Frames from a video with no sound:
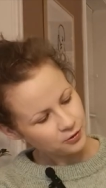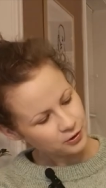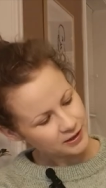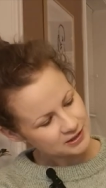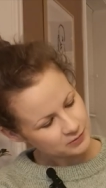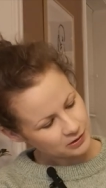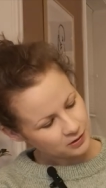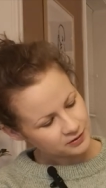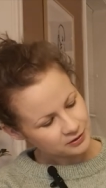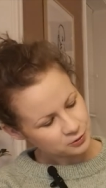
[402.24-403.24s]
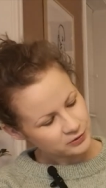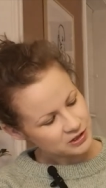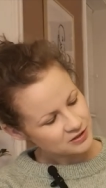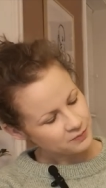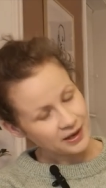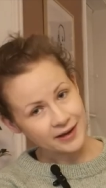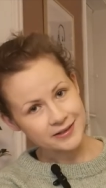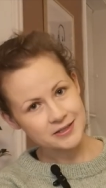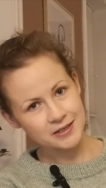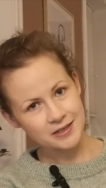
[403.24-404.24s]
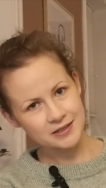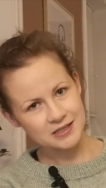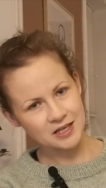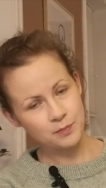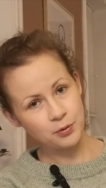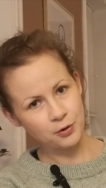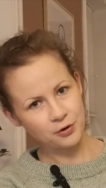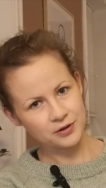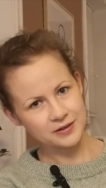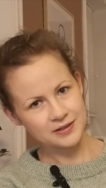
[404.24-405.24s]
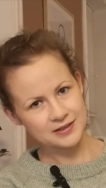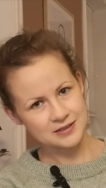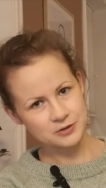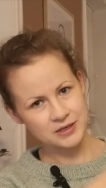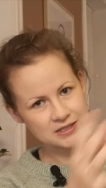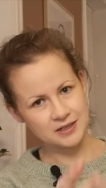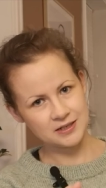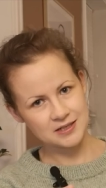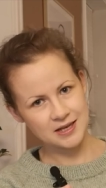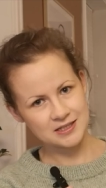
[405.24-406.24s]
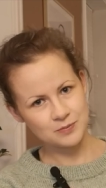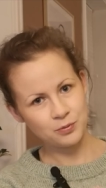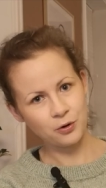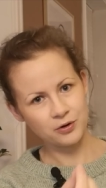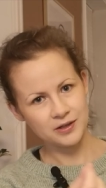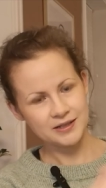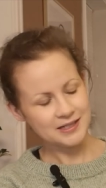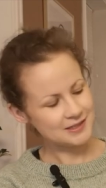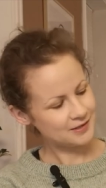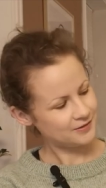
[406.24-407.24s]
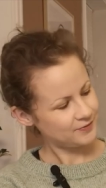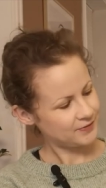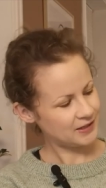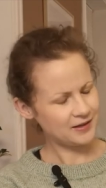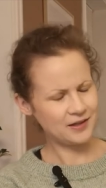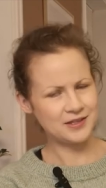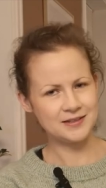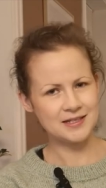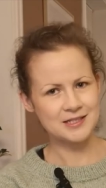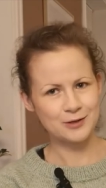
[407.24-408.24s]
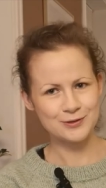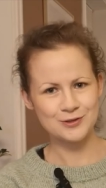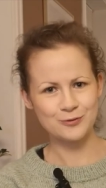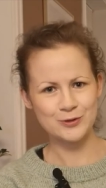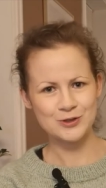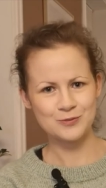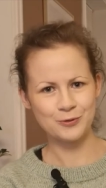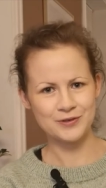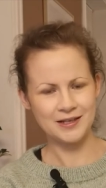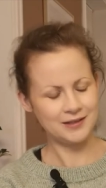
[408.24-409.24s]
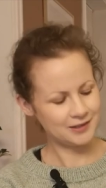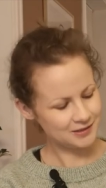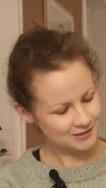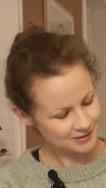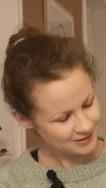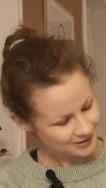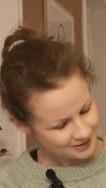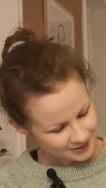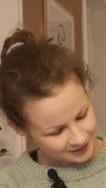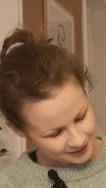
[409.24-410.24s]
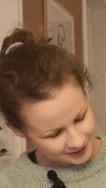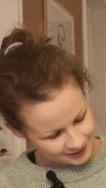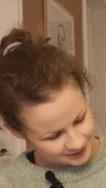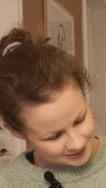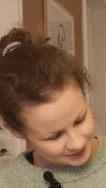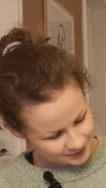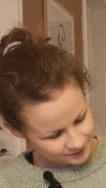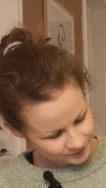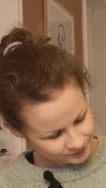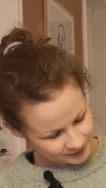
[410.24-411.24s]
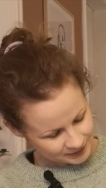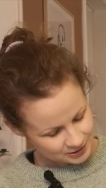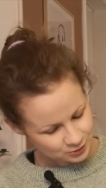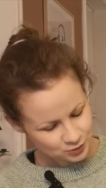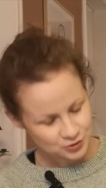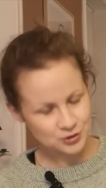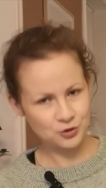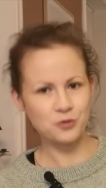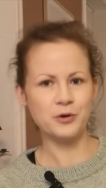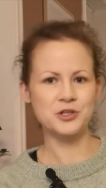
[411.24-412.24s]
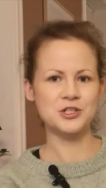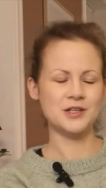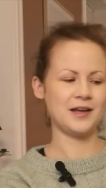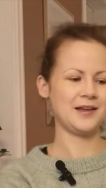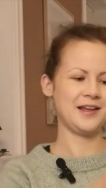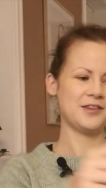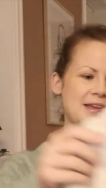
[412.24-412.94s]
or as we call it in Norwegian, palestrik. It's like pearl, translated as pearl knit. I think that sounds so much more delicate, and it's used so much. I